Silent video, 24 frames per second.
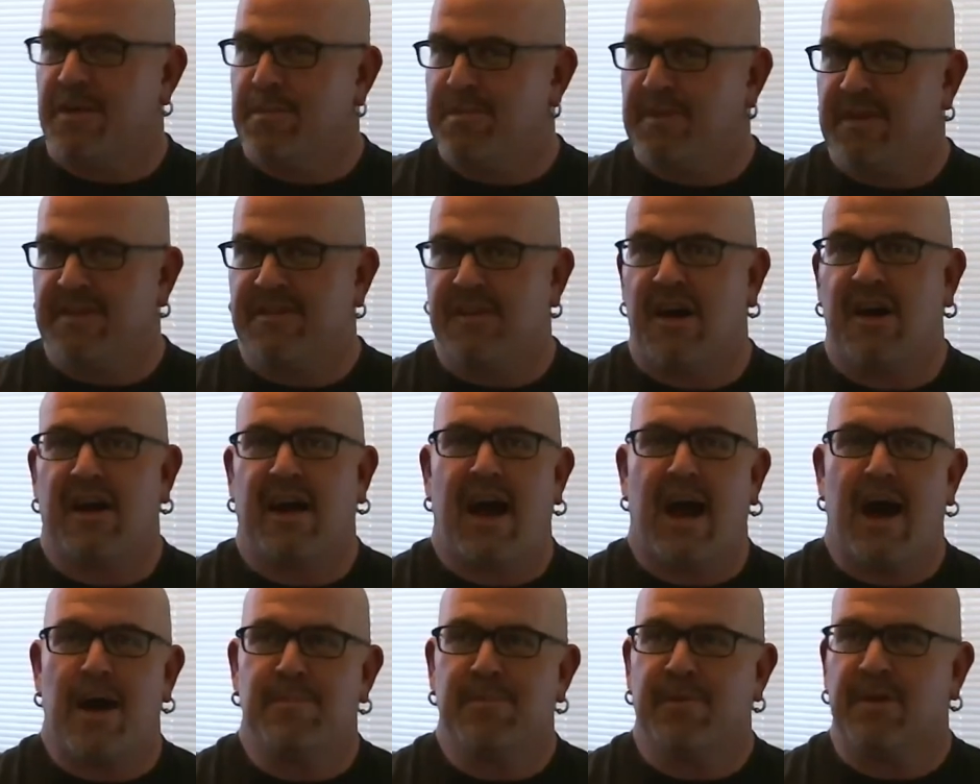of the Tongue
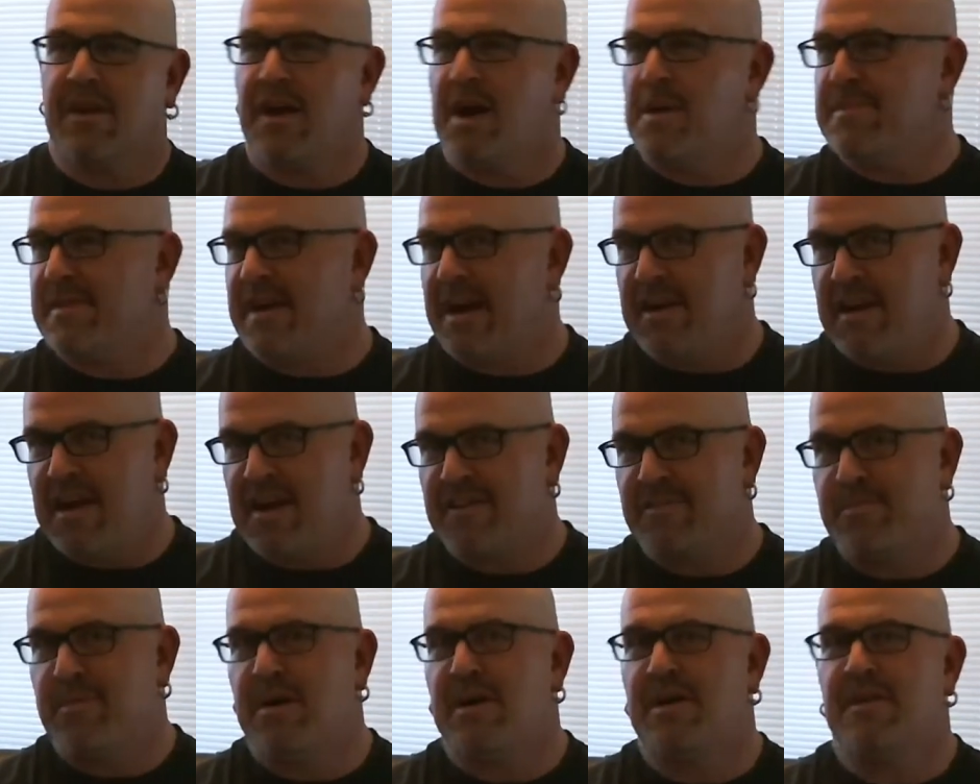album, comes out
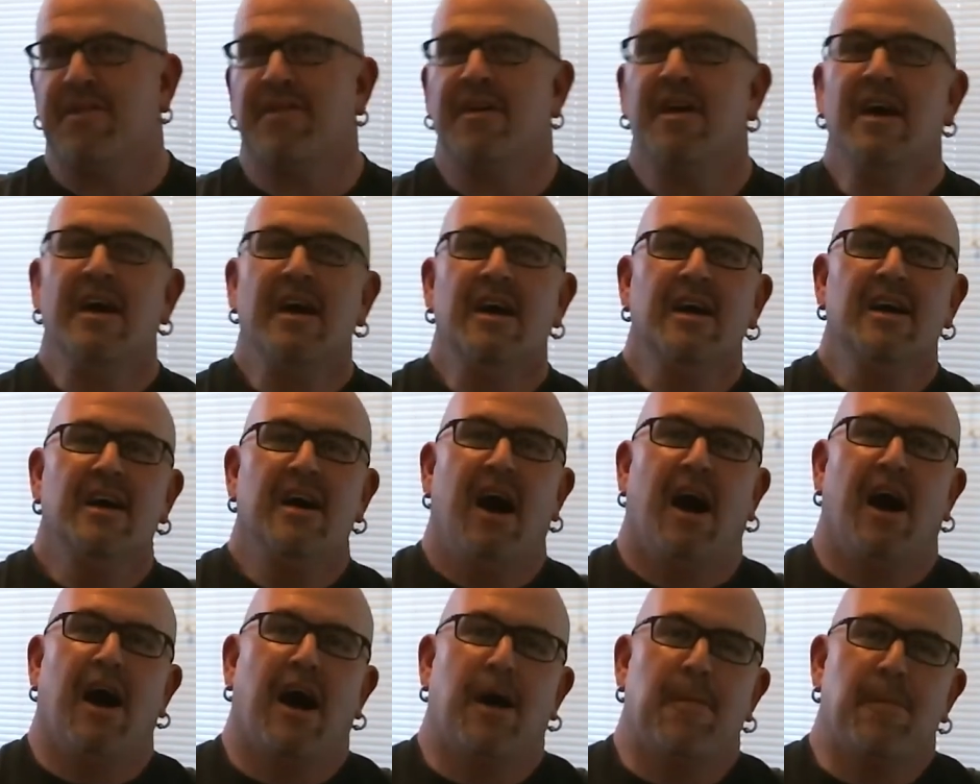next month.
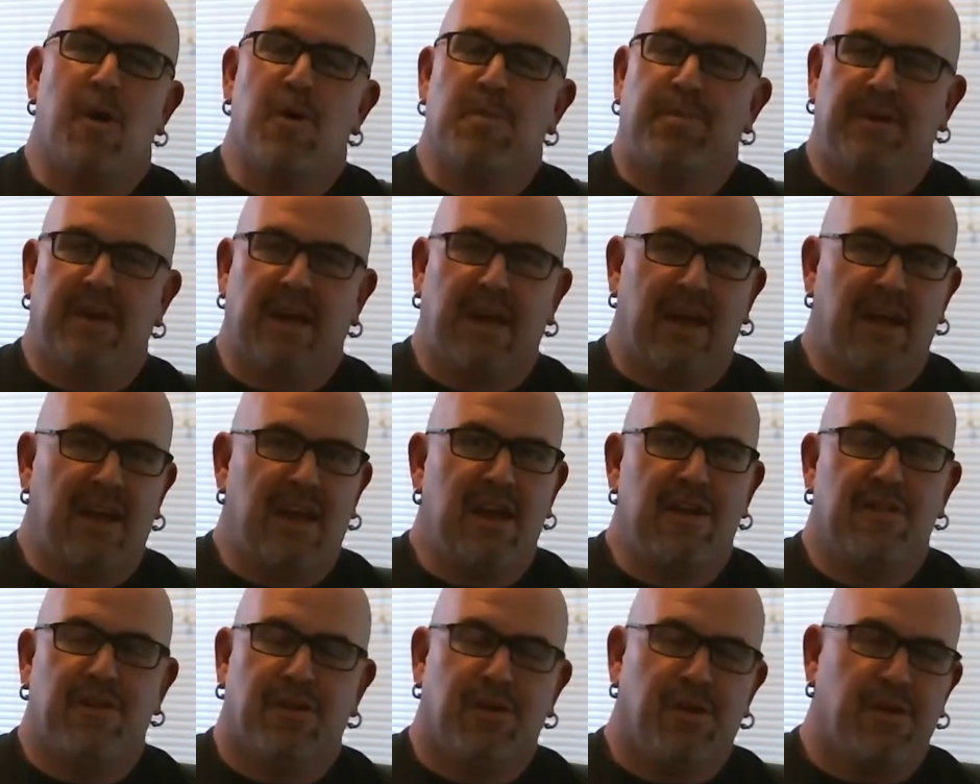I'm hoping to get
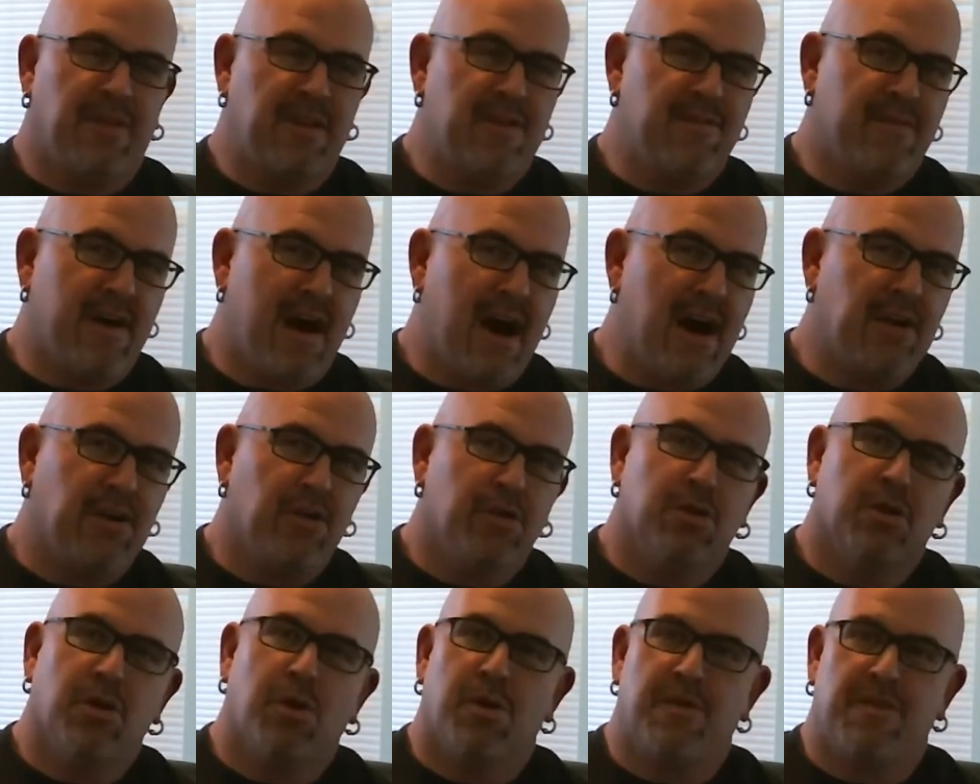either the vinyl
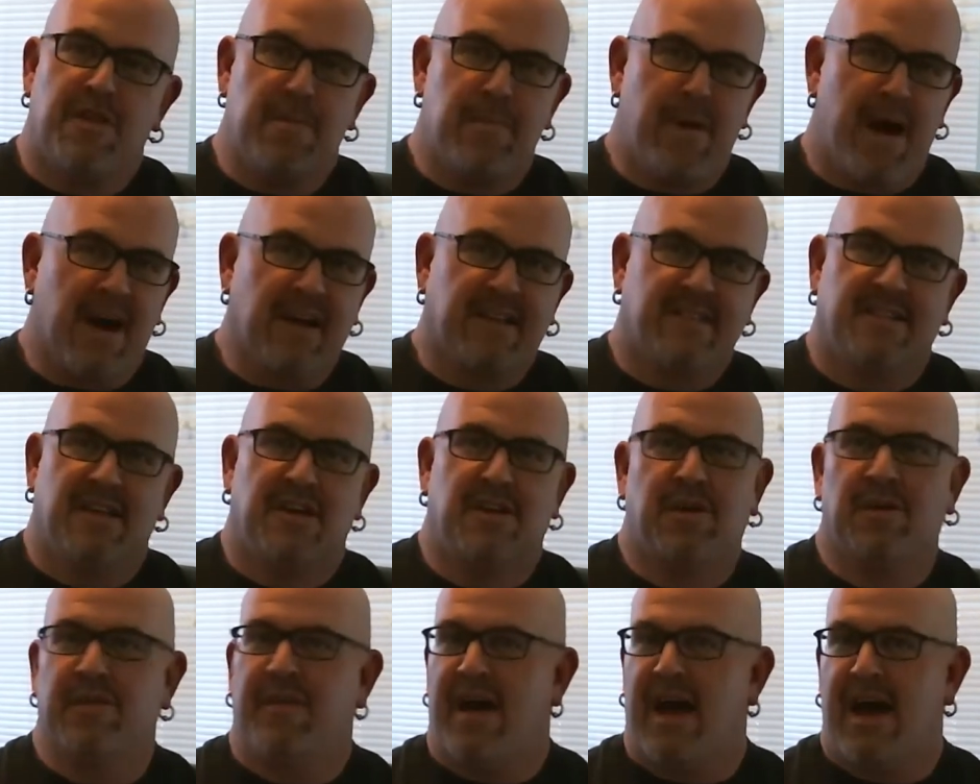or the box set
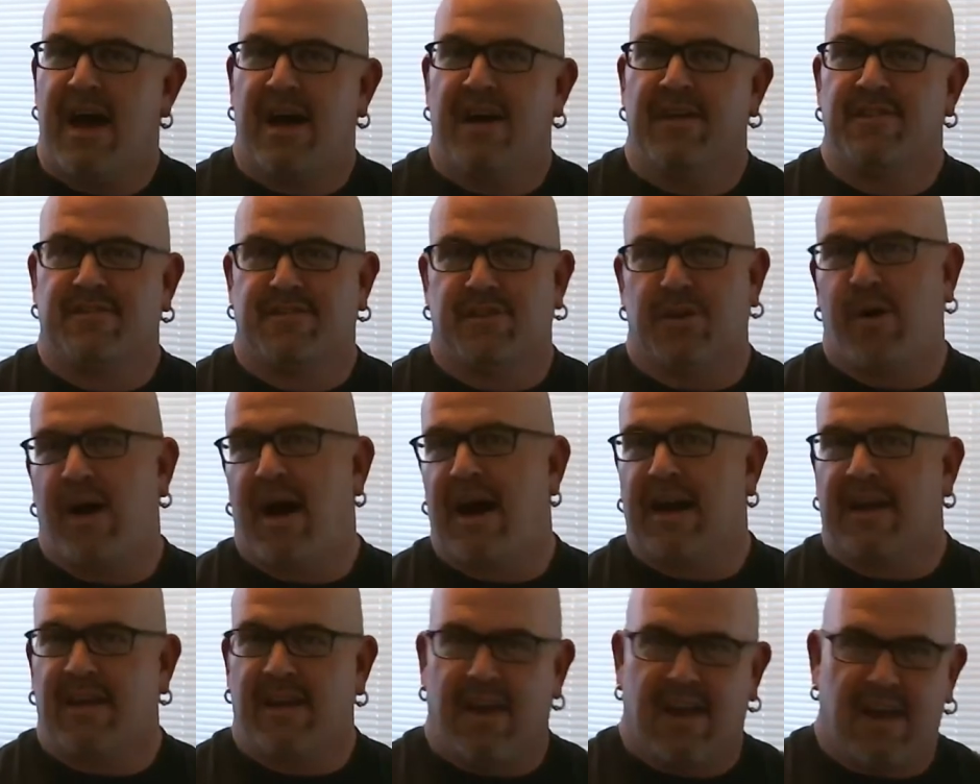on that so I
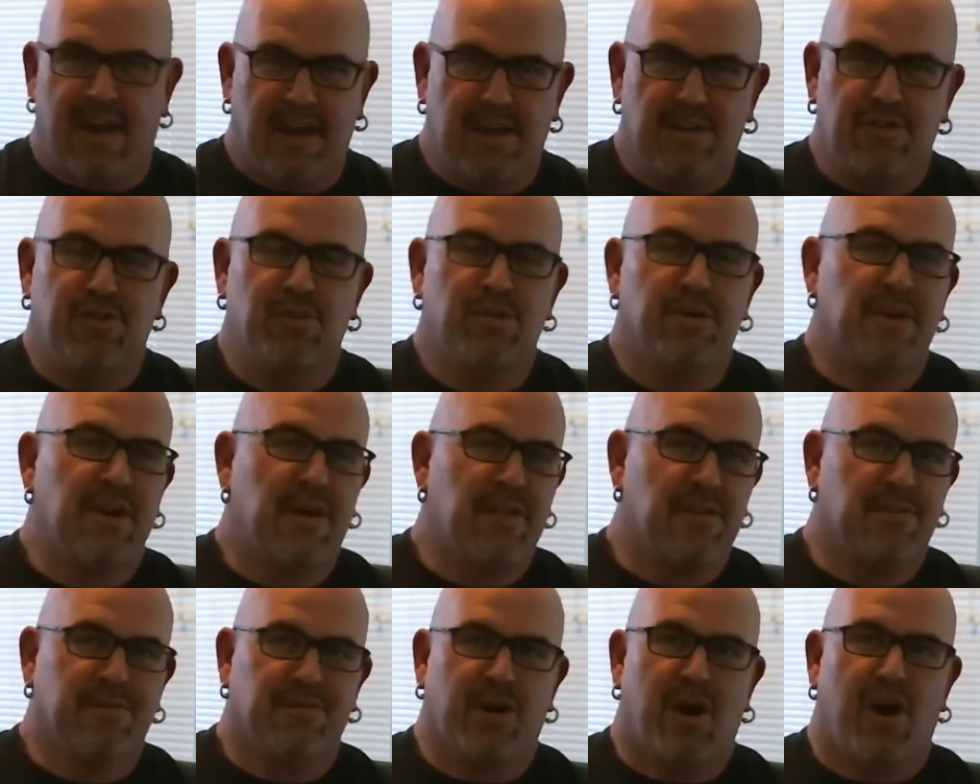can do
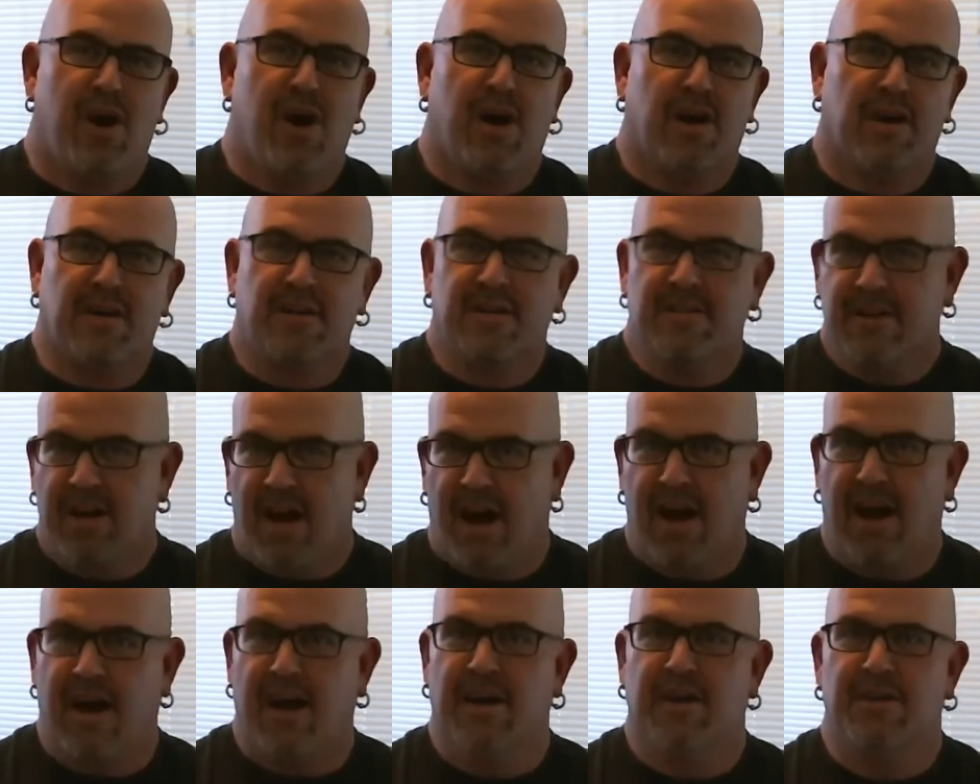another vlog,
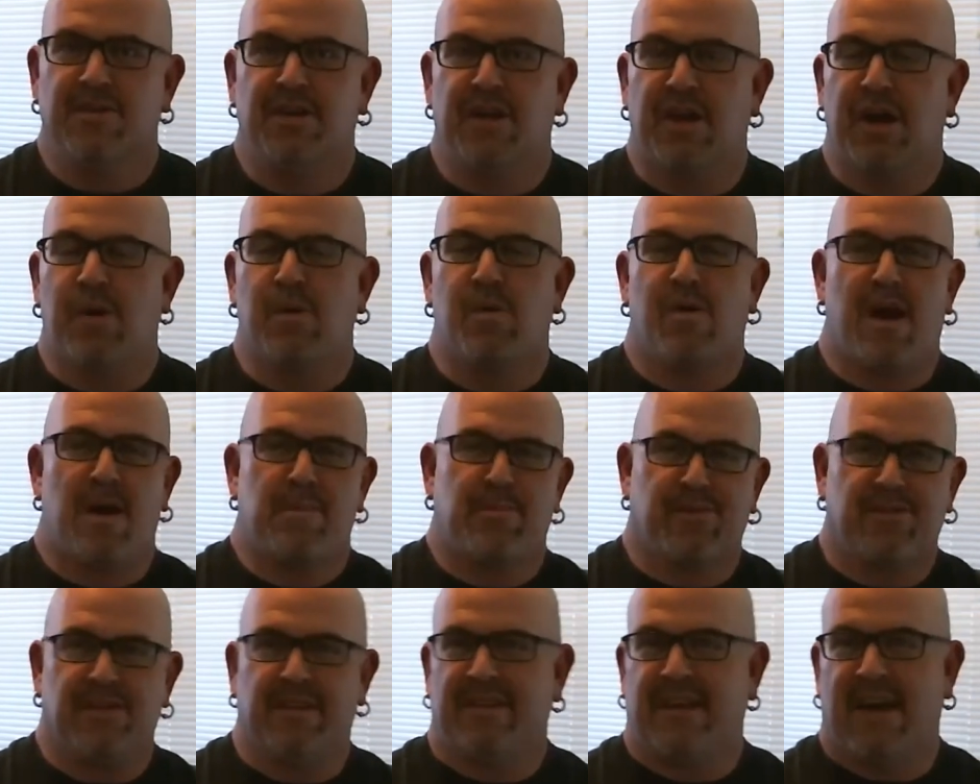where I
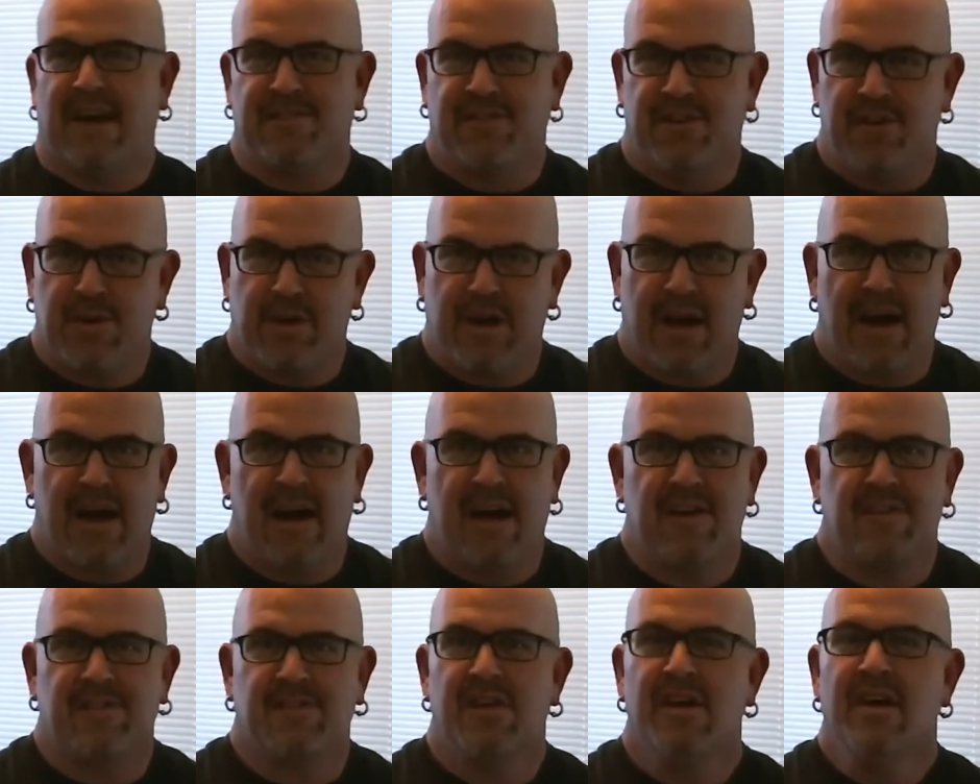present that to you
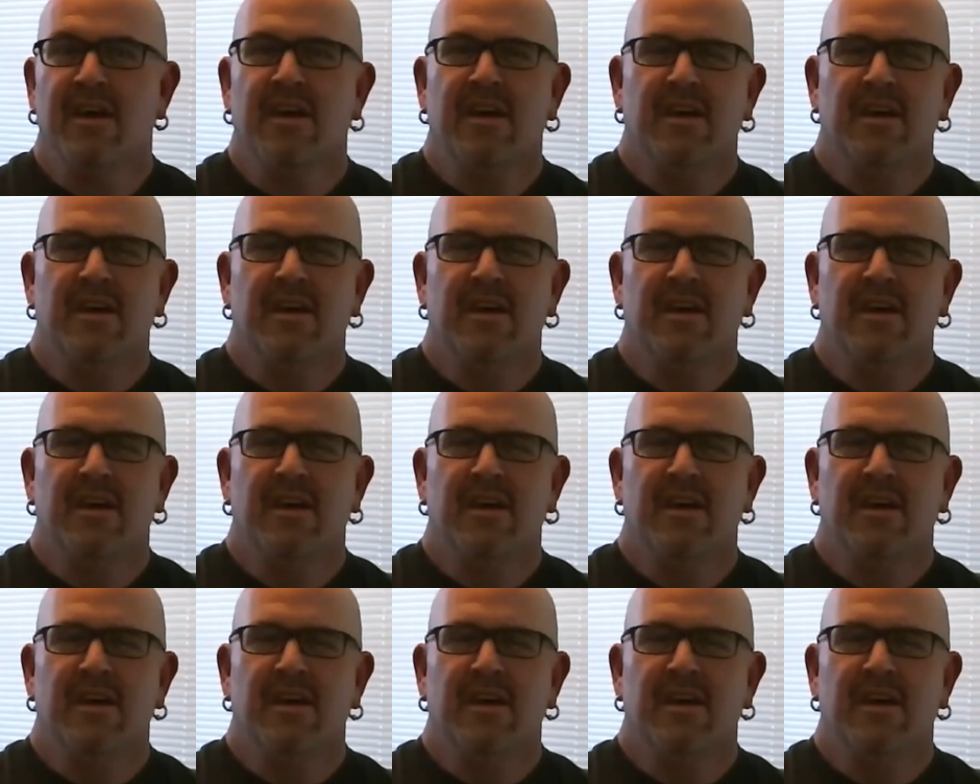guys.